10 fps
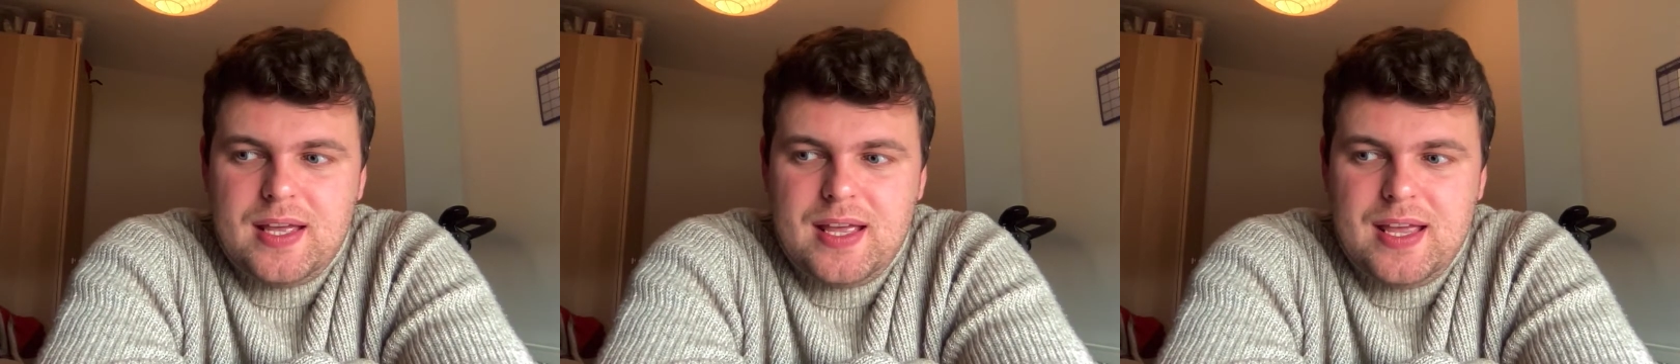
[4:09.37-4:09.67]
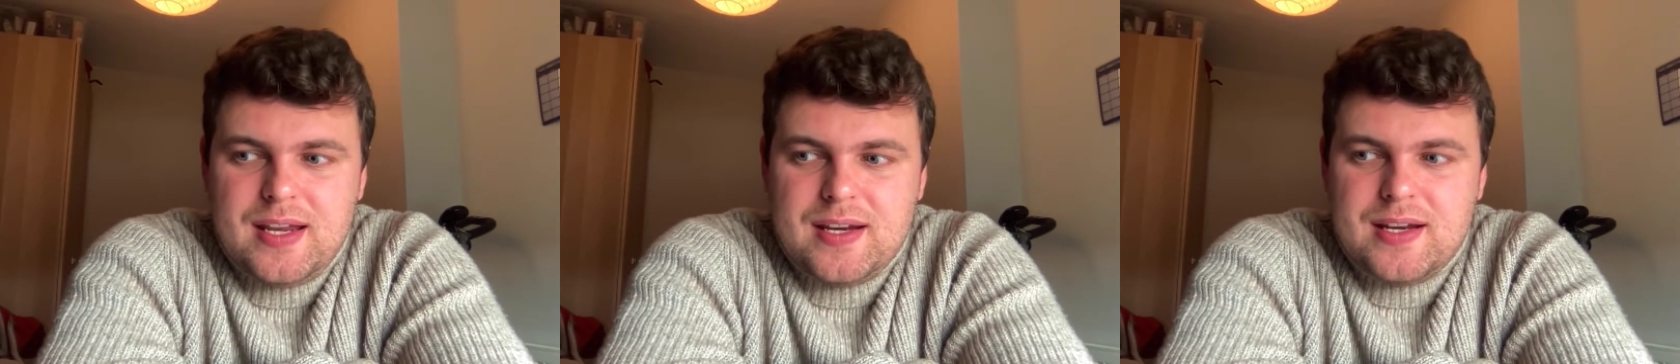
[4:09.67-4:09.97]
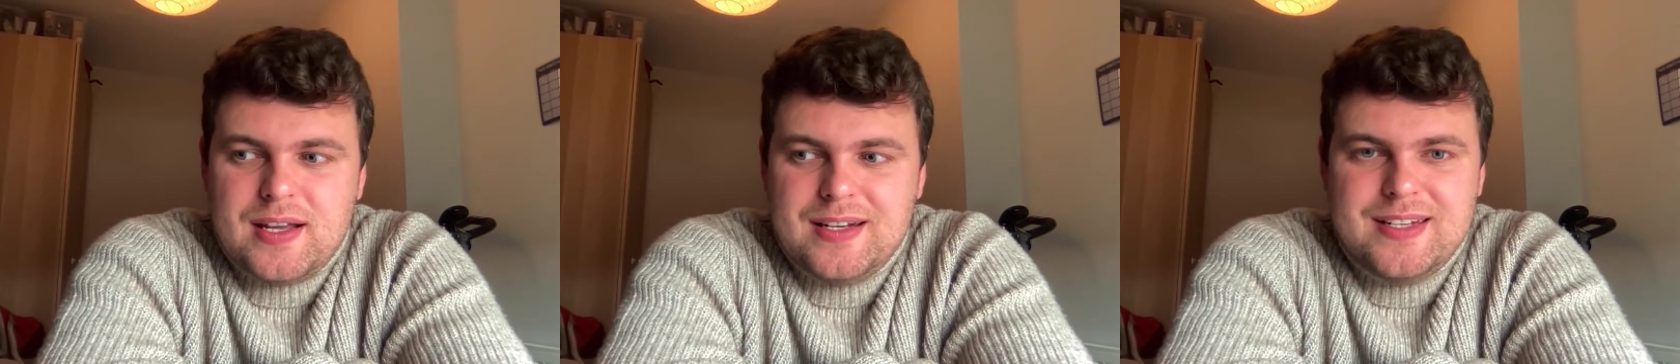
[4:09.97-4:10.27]
in
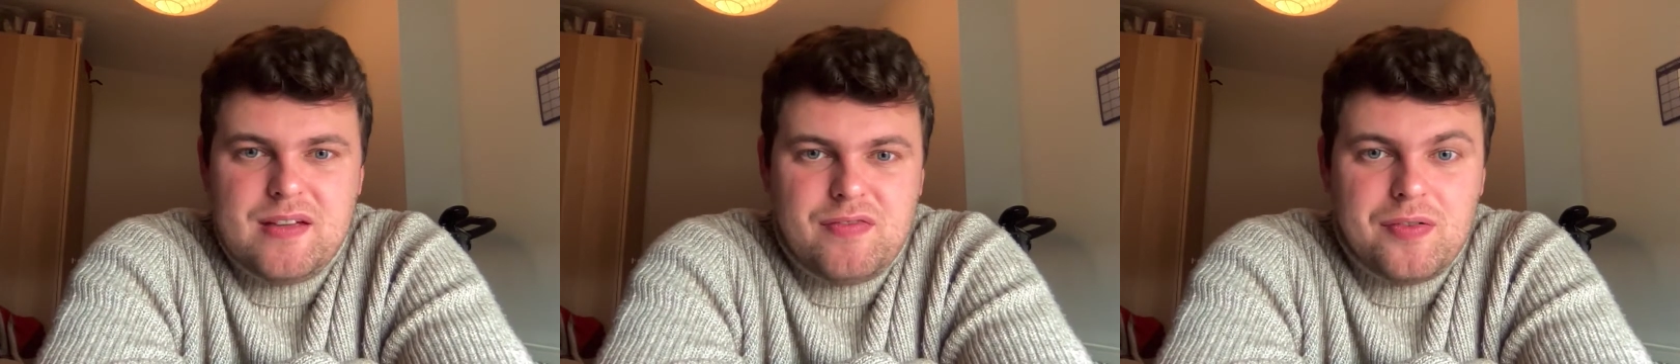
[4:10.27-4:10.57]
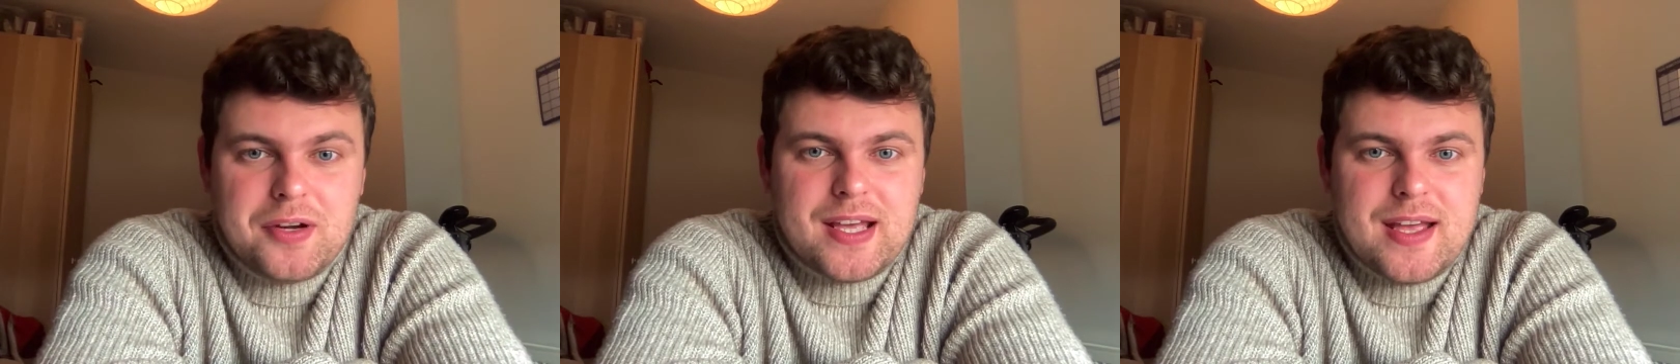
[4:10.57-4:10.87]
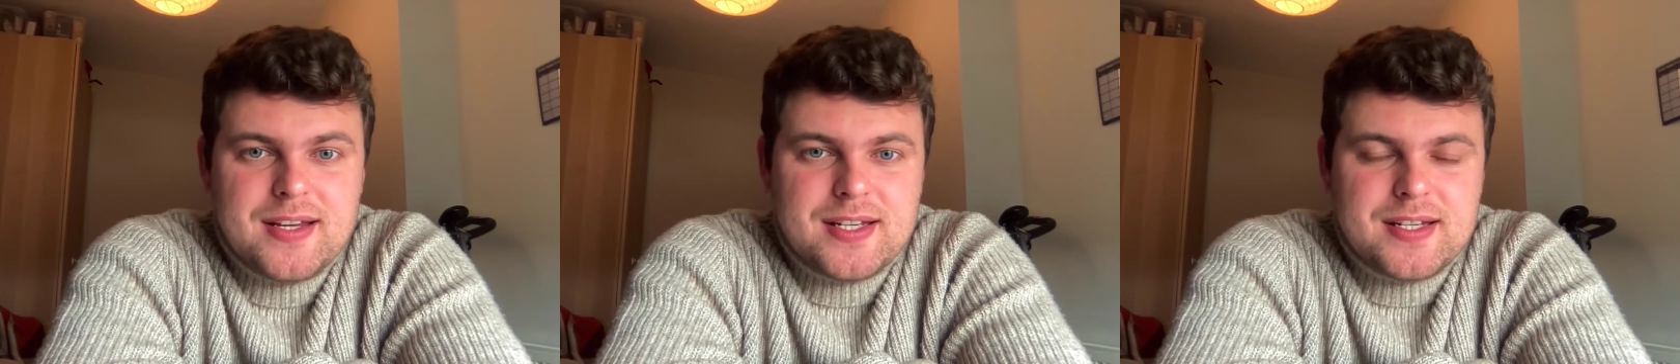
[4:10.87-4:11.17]
different
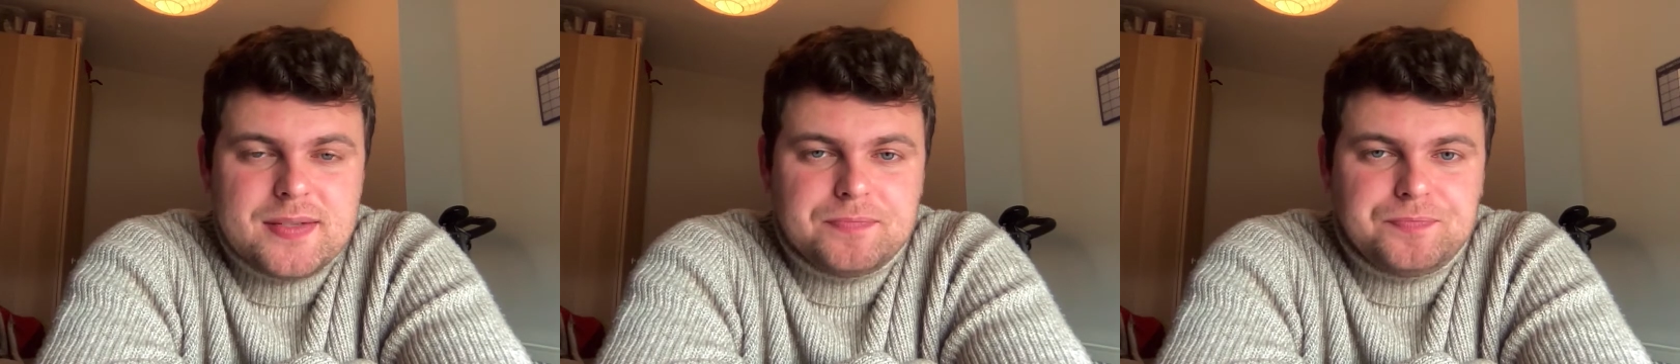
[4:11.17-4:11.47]
cases.